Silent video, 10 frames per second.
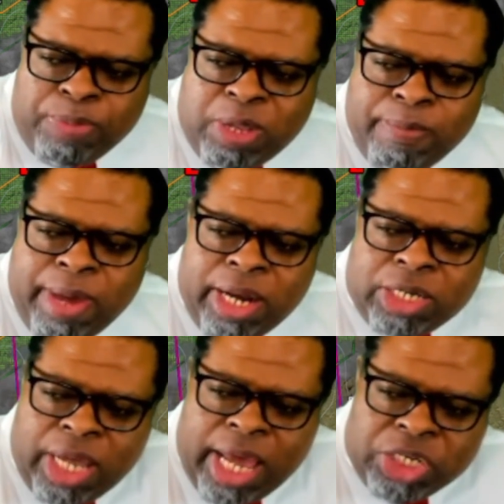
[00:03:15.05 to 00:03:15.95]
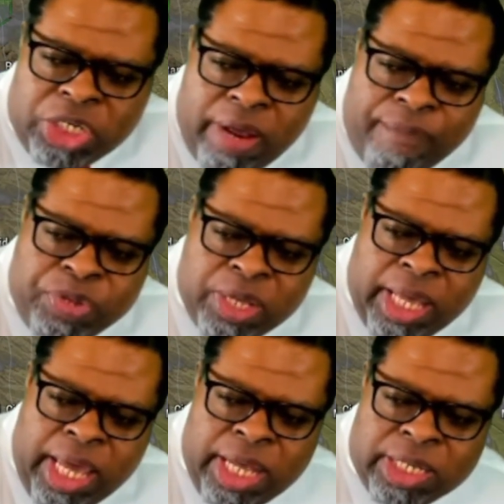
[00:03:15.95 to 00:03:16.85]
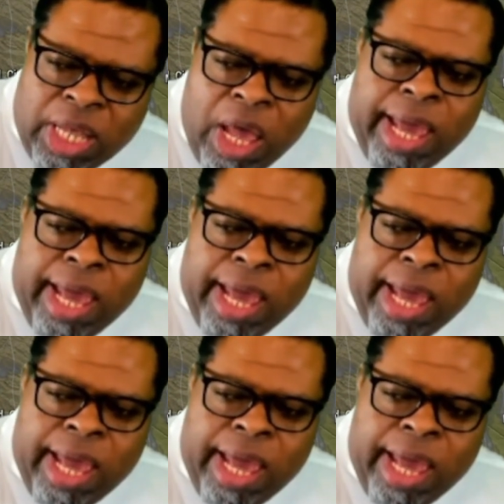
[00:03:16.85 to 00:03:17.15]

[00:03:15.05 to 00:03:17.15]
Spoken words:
diminish and shift to the east